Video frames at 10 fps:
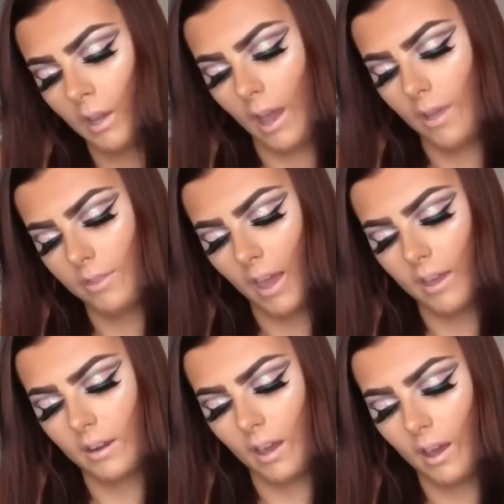And
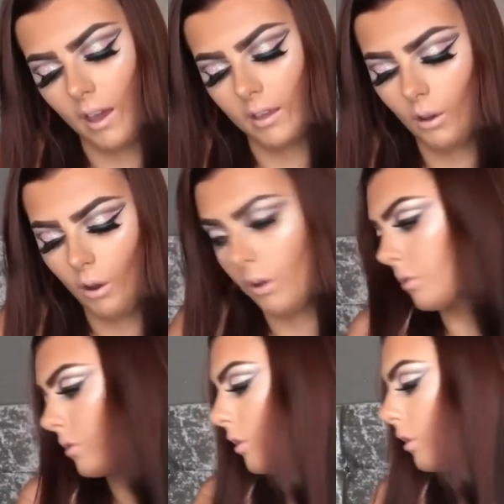then I
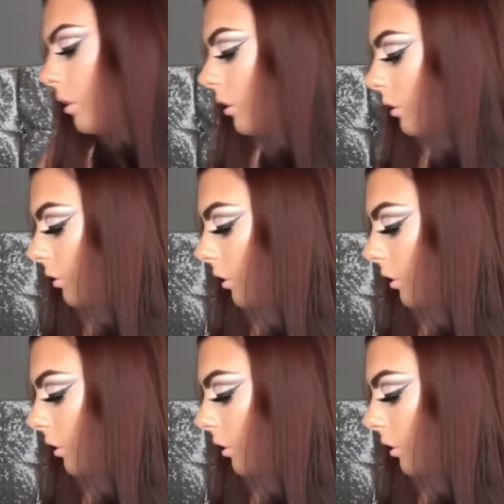also